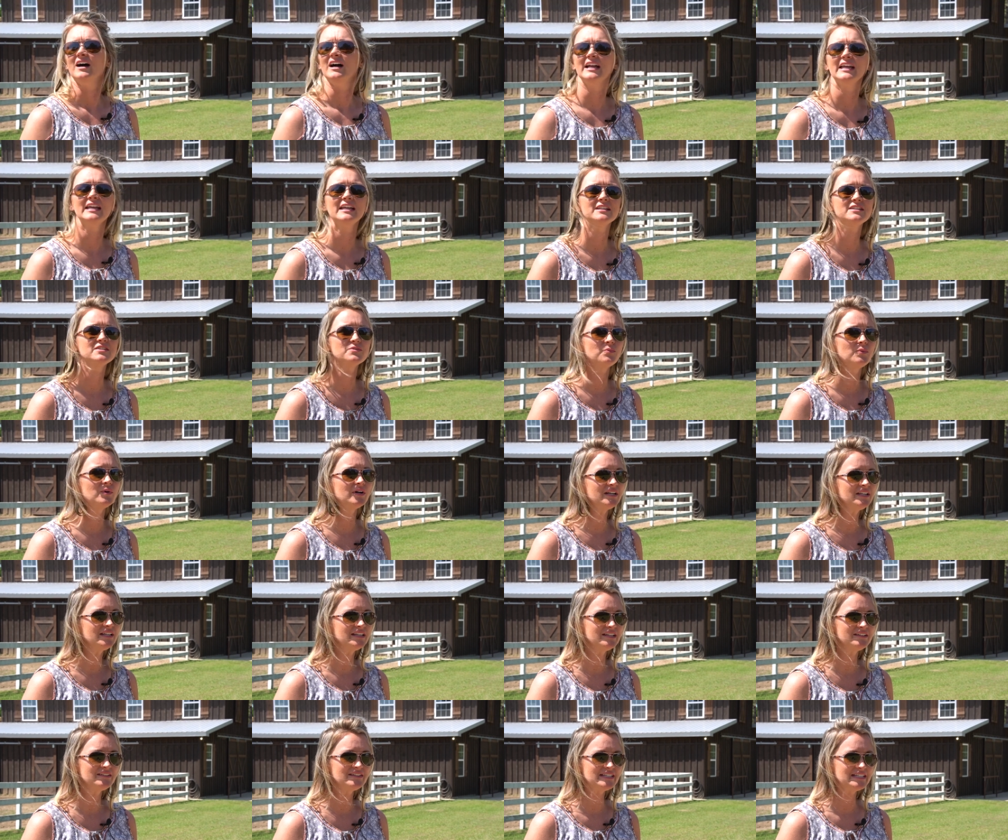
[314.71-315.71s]
it's one of
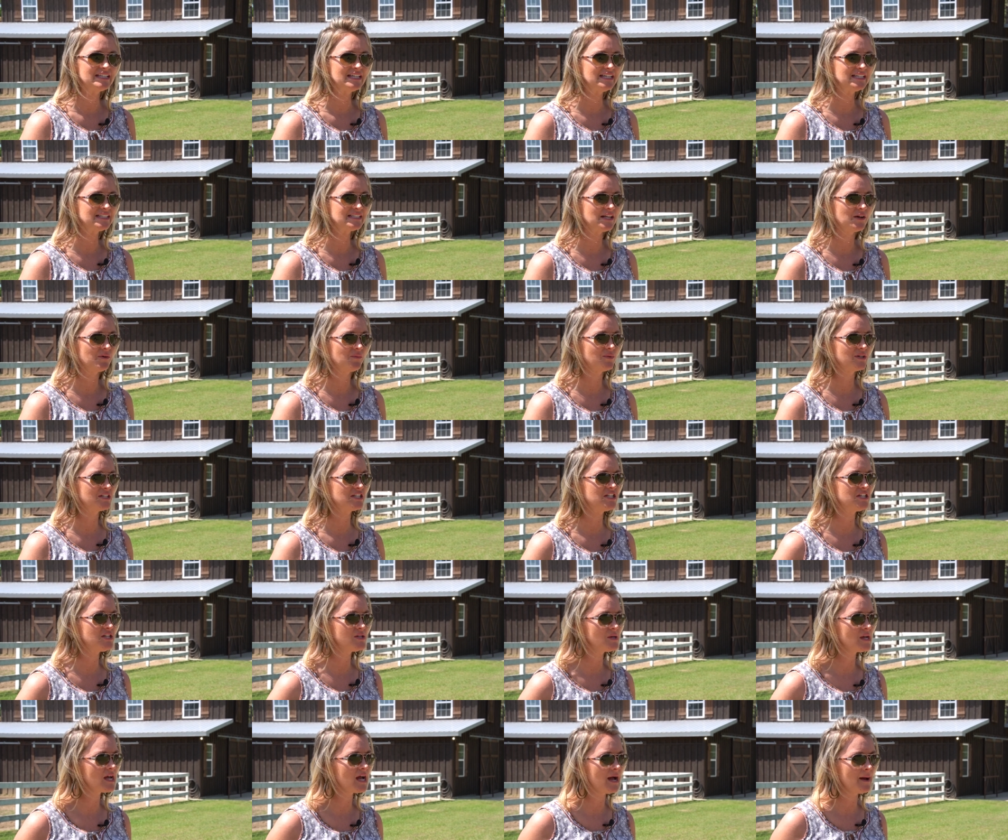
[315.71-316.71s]
those things that once
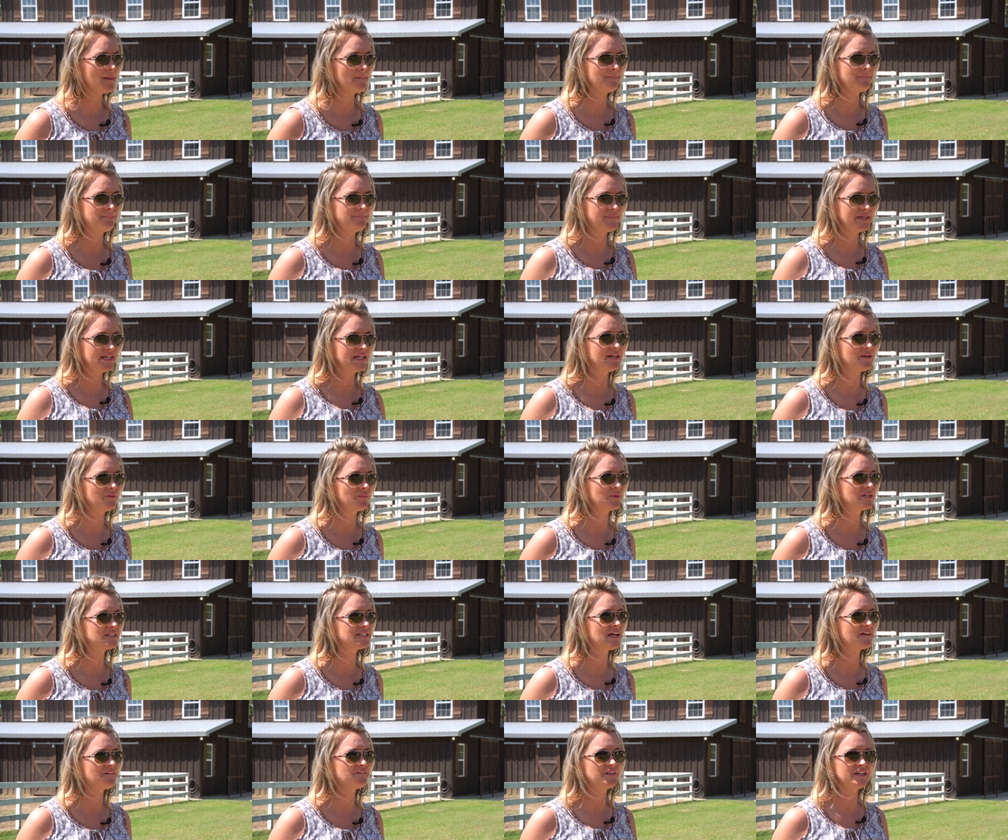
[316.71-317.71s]
you got bit and
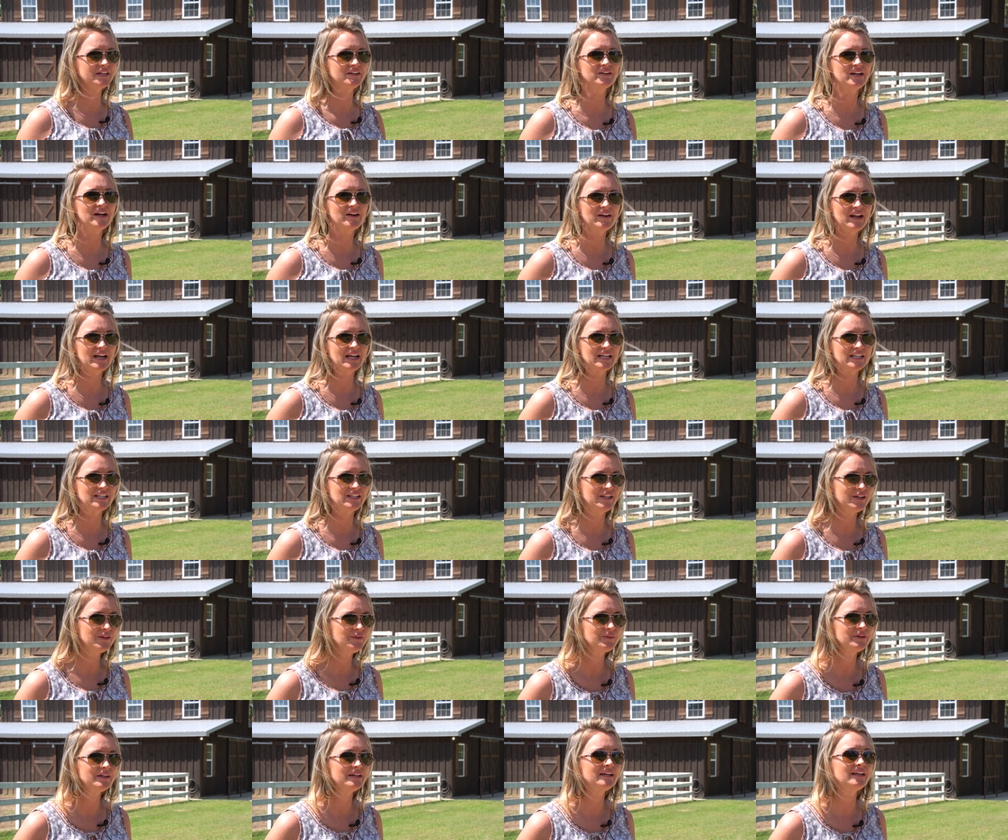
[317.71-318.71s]
once I figured out I could
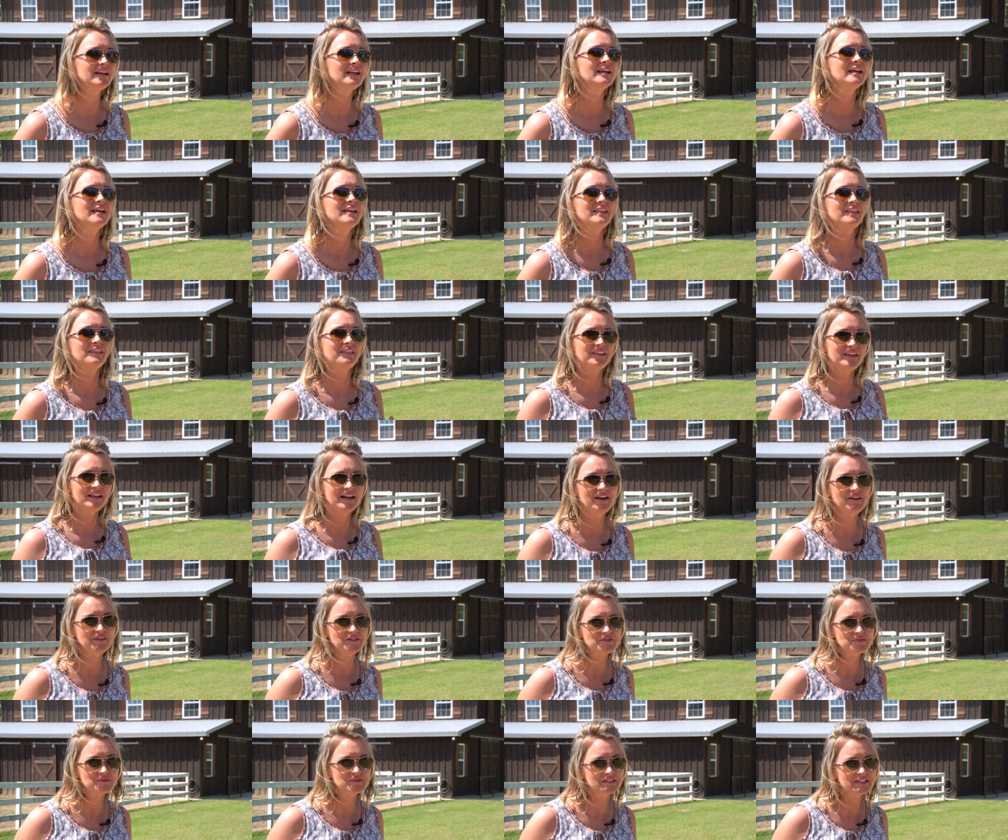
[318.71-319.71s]
do it, then
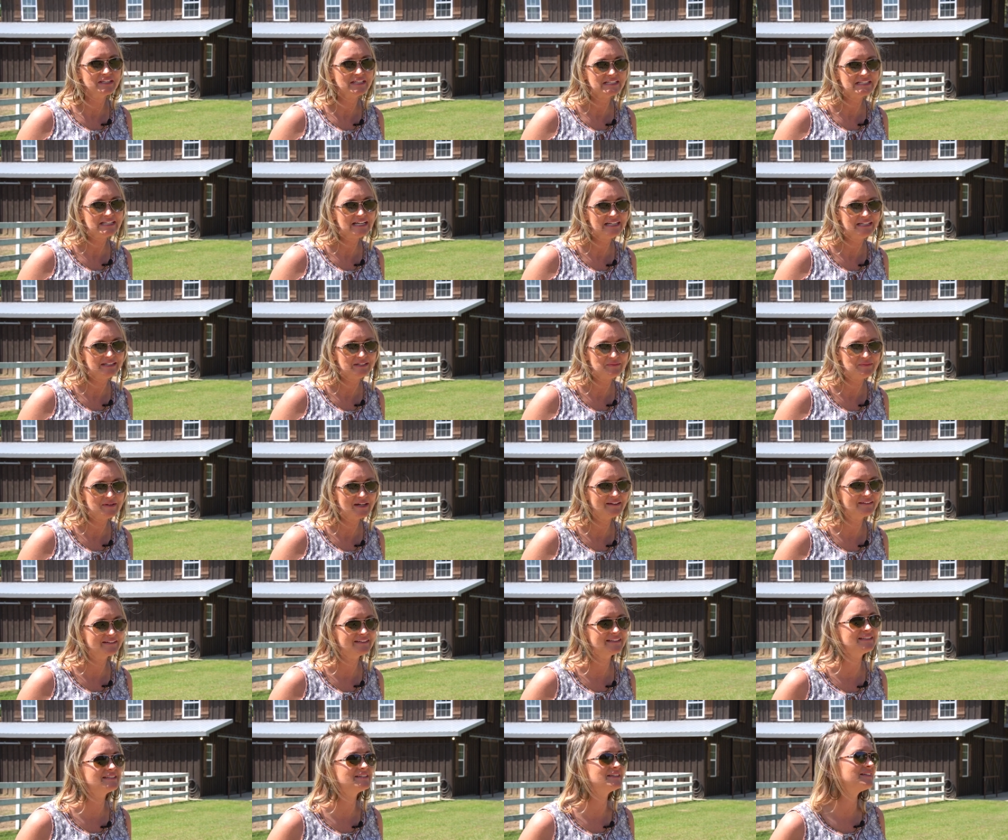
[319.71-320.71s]
I was really excited about
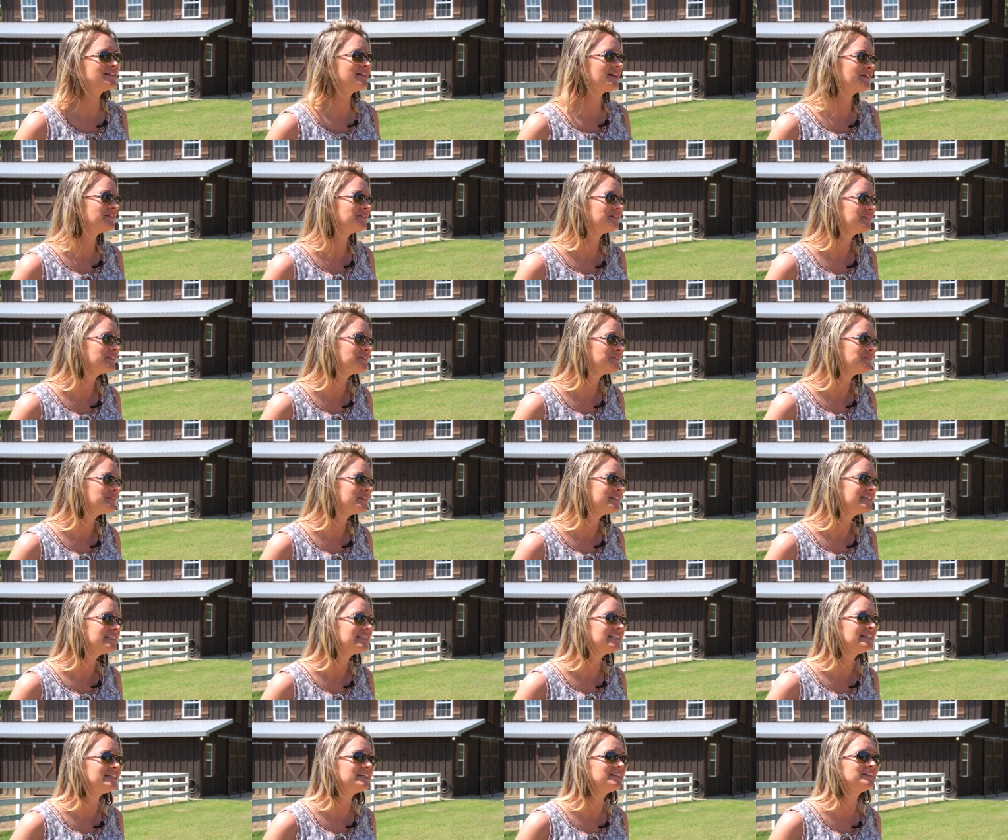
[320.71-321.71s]
it. And so then I really wanted
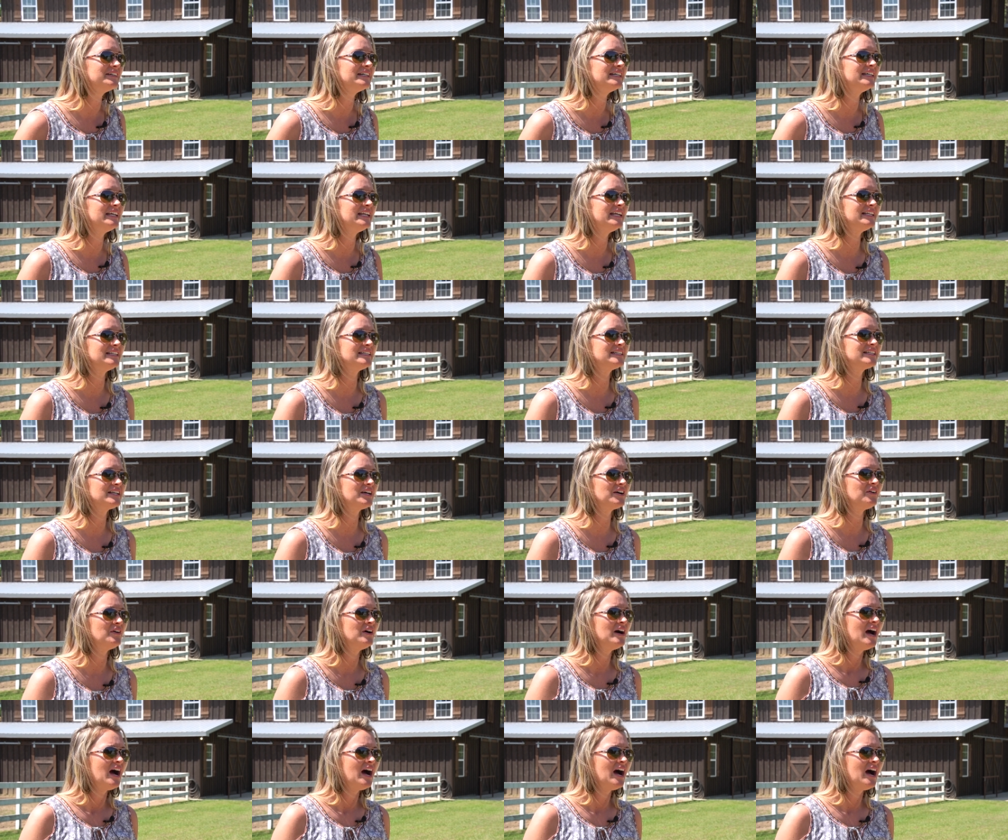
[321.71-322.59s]
to do it. And so